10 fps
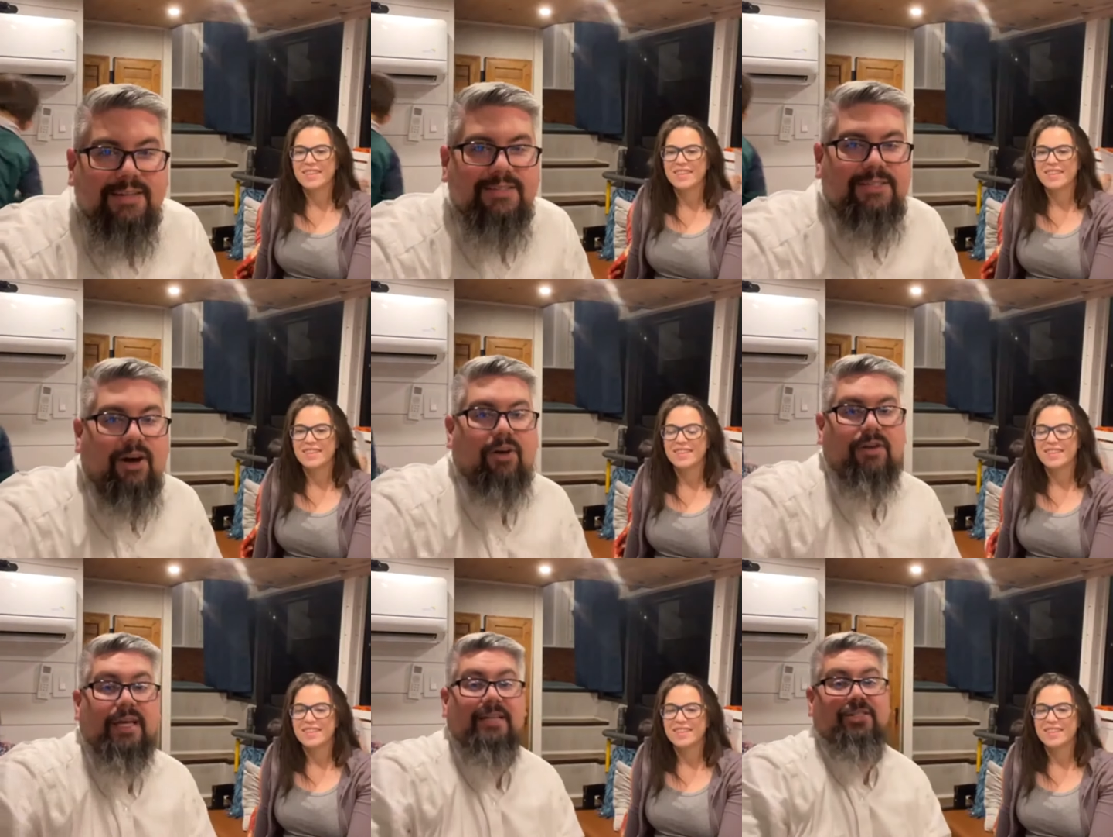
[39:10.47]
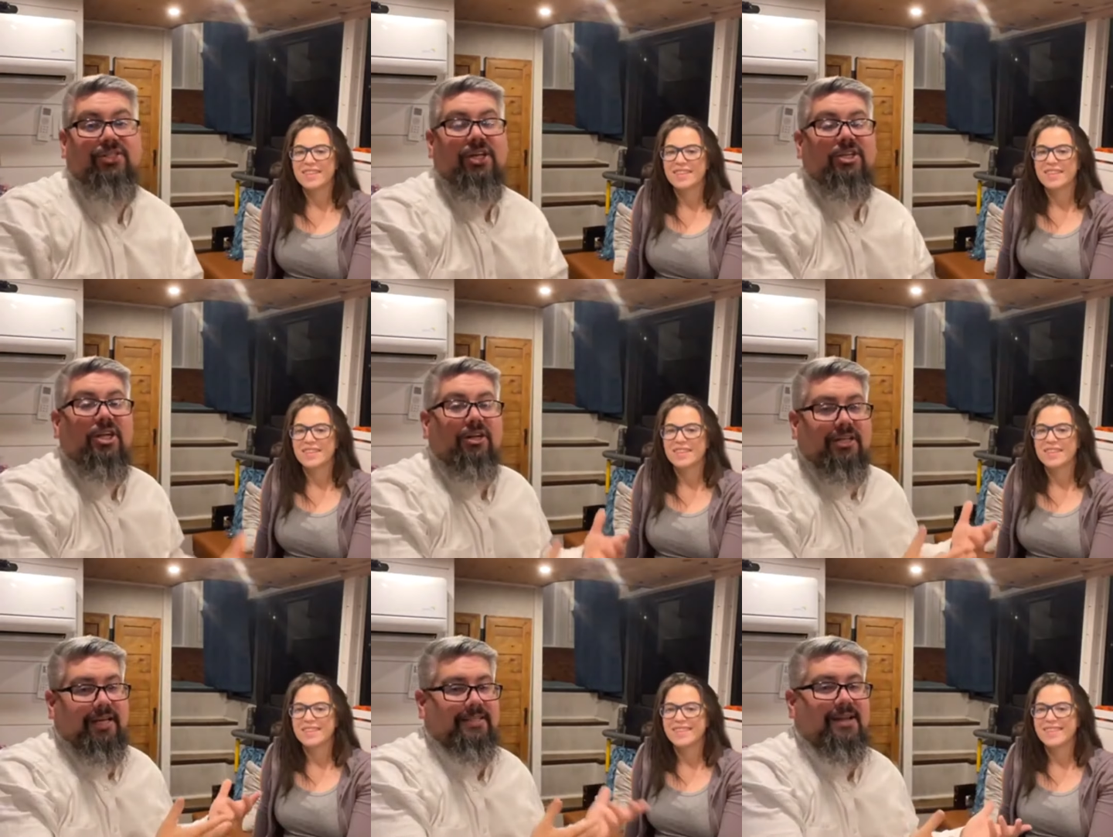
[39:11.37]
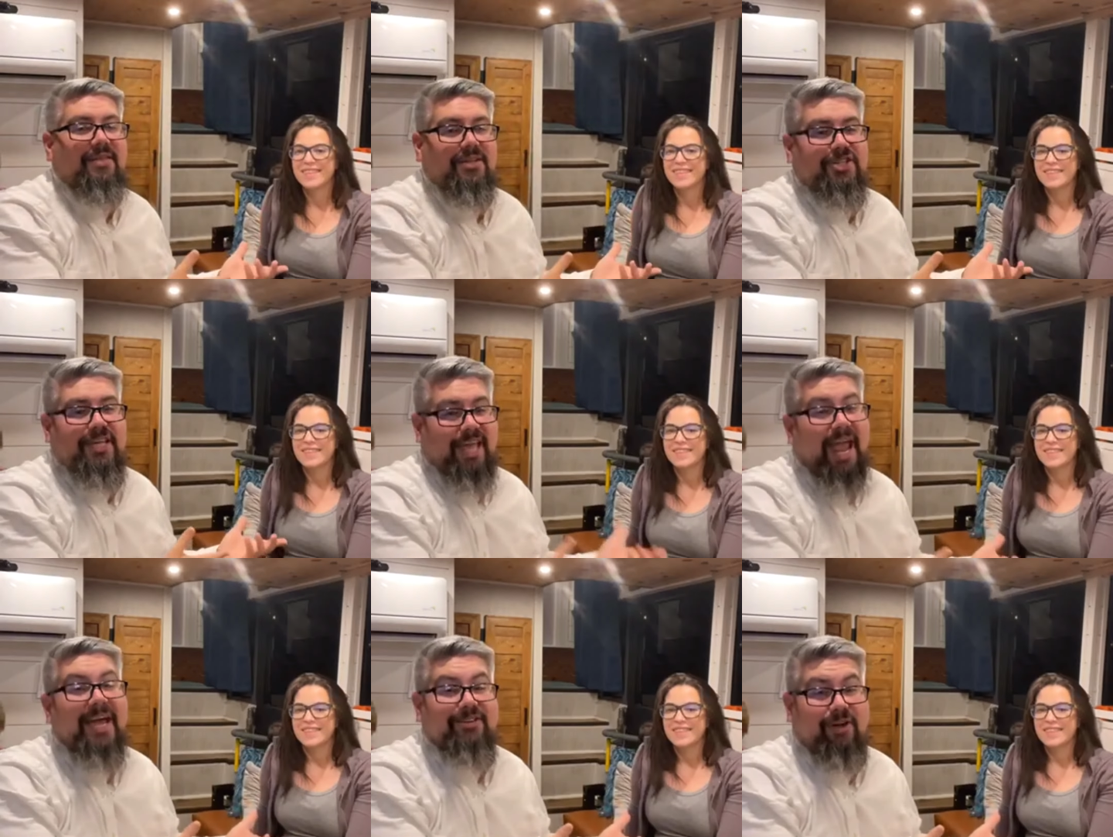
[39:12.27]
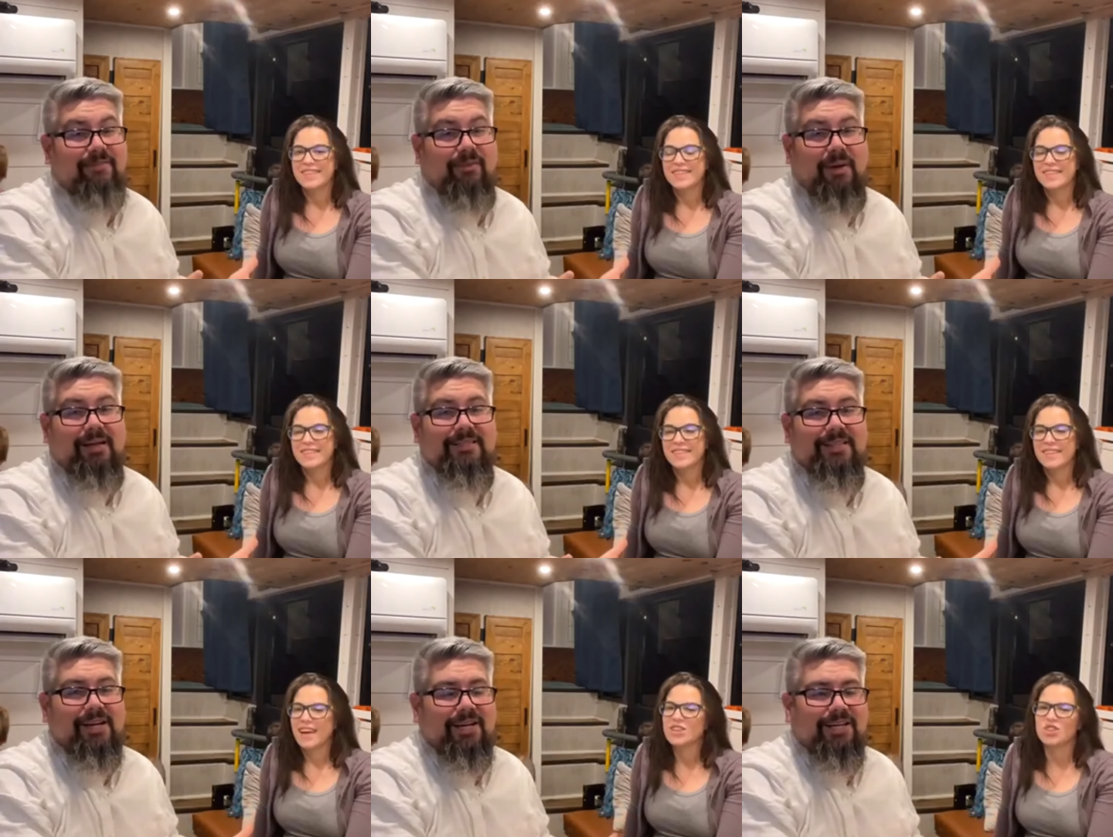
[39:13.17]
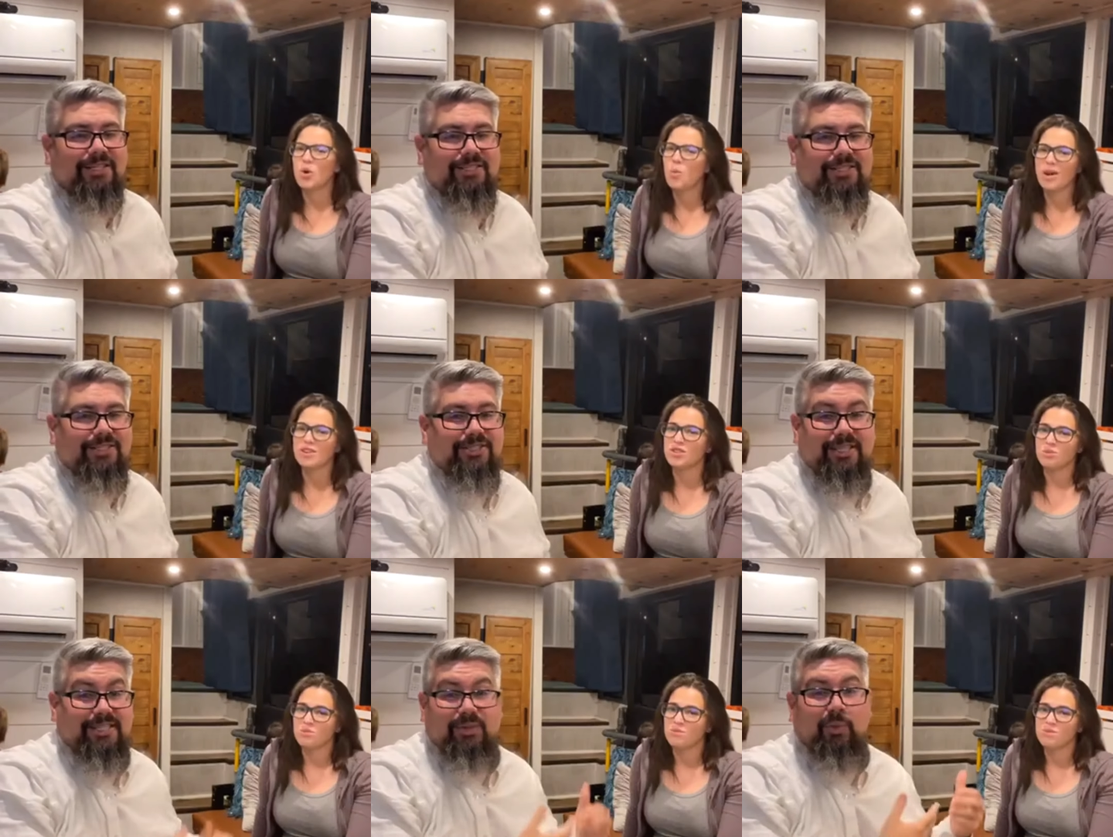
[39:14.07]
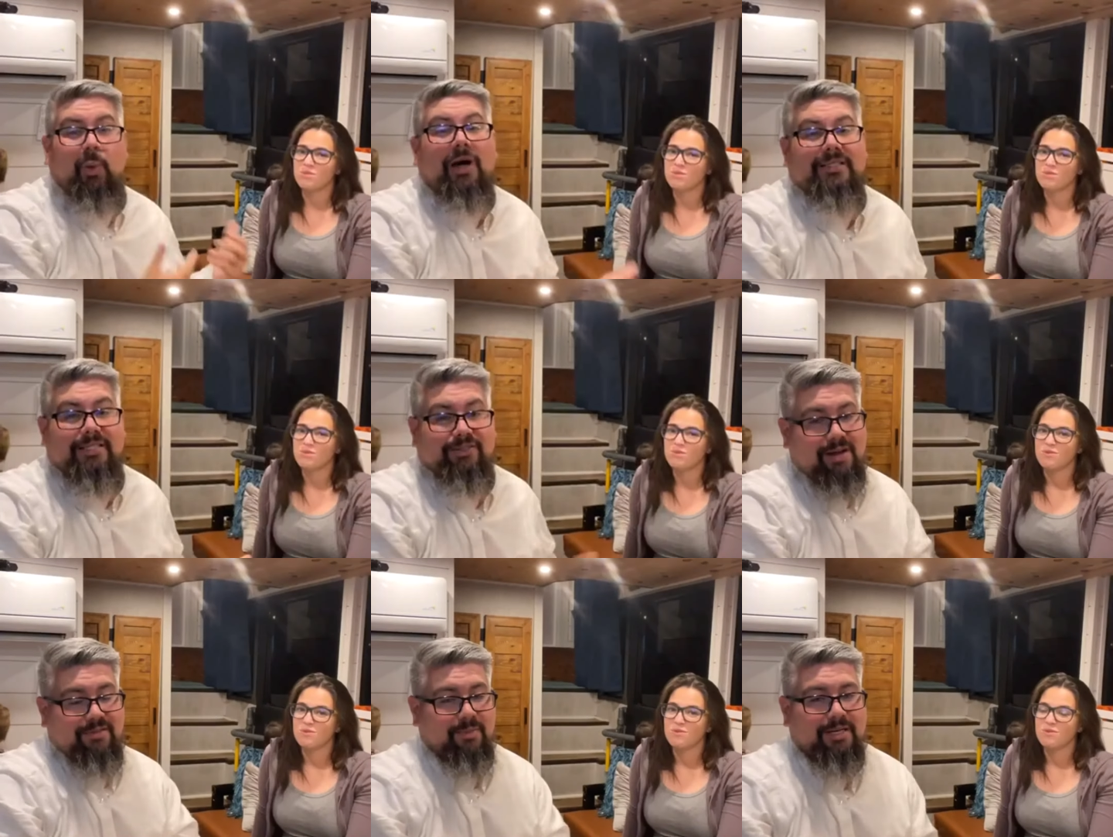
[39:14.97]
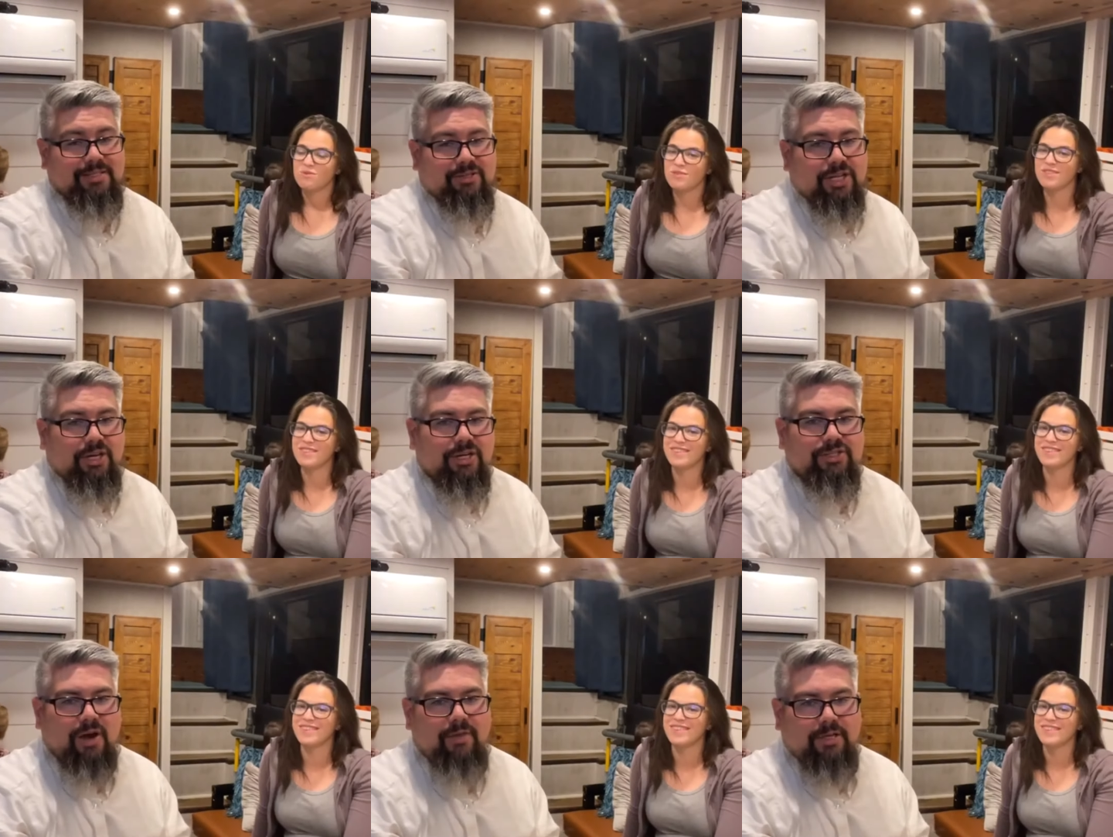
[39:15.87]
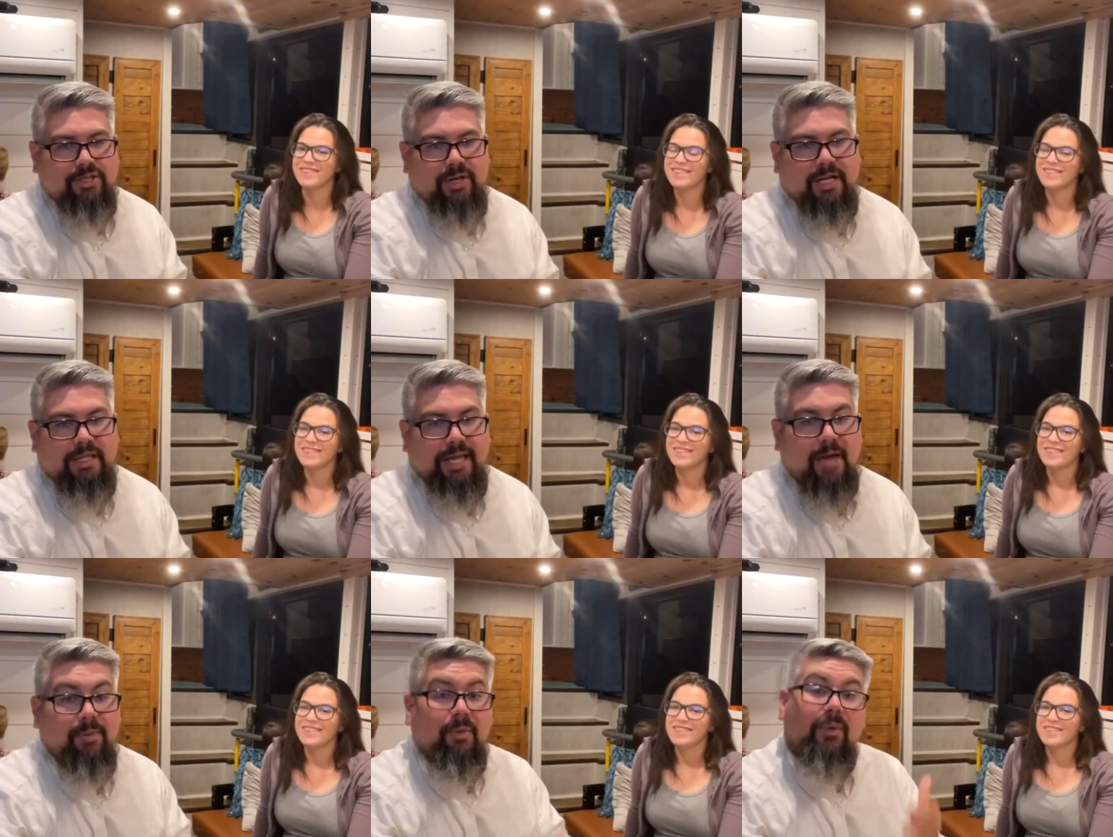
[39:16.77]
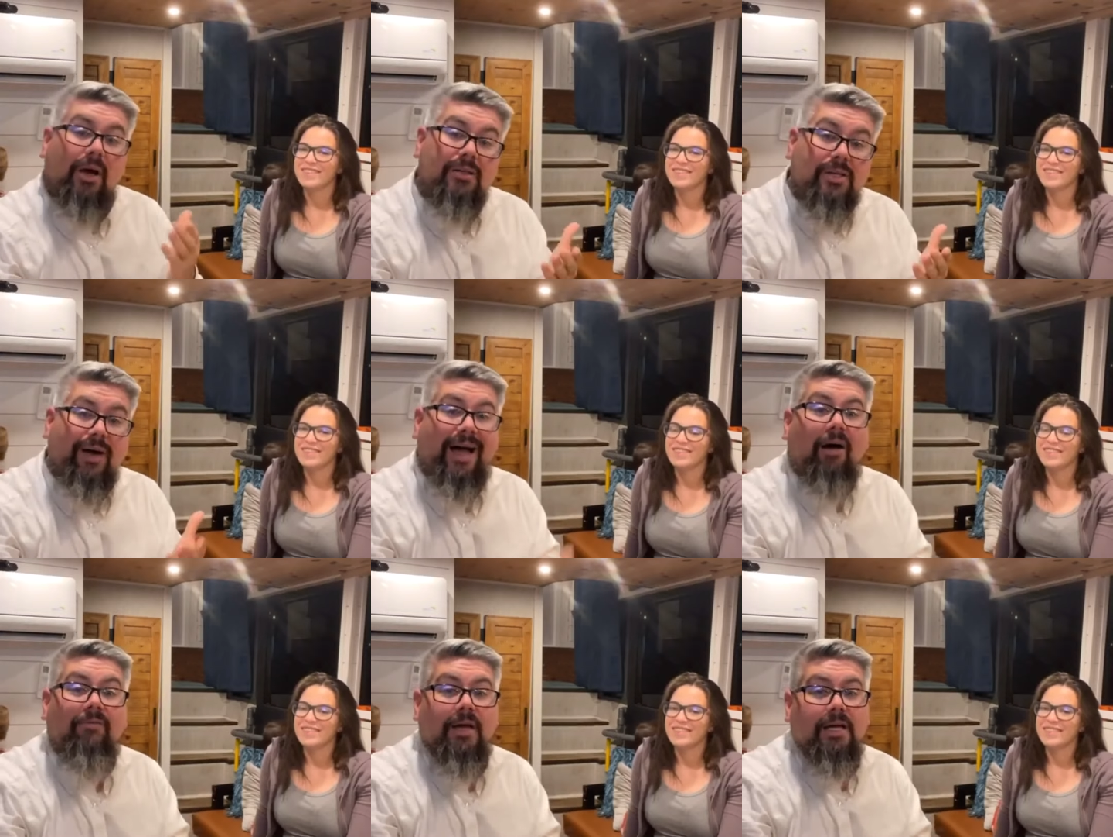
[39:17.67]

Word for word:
Speaker 1: So yes, she it's not that she can't drive the bus.
Speaker 2: I just don't want
Speaker 1: to. She just doesn't want to drive the bus. So she could drive it should anything happen, but we also have